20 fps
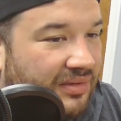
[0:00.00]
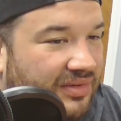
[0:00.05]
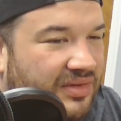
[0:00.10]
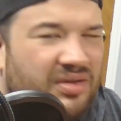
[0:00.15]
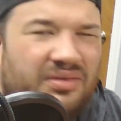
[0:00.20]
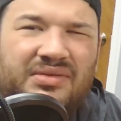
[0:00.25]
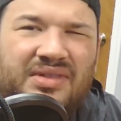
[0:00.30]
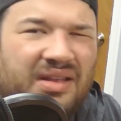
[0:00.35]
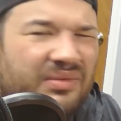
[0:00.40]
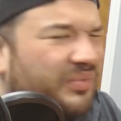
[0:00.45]

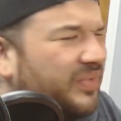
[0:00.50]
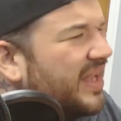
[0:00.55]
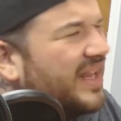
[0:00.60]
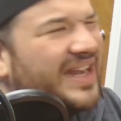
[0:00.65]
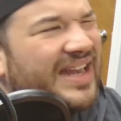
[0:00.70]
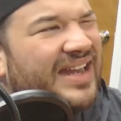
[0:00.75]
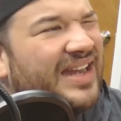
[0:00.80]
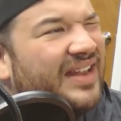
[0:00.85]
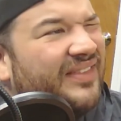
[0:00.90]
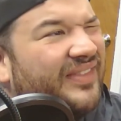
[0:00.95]
Dude, we
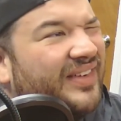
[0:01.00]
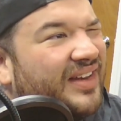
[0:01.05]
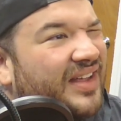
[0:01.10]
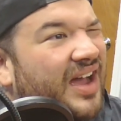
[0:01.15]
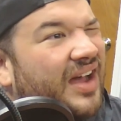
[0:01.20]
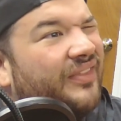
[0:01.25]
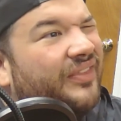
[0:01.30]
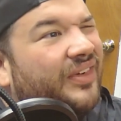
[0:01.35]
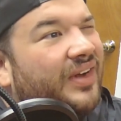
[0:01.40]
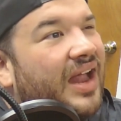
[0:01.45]
didn't even
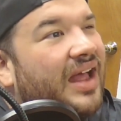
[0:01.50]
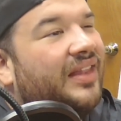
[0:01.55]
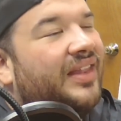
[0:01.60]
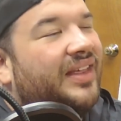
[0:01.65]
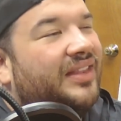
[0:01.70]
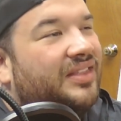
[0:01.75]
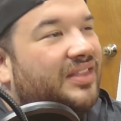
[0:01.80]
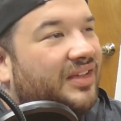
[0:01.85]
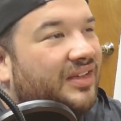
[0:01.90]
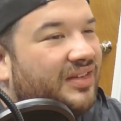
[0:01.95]
cover how
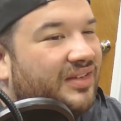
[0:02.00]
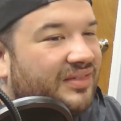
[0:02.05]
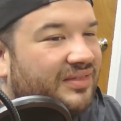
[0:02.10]
the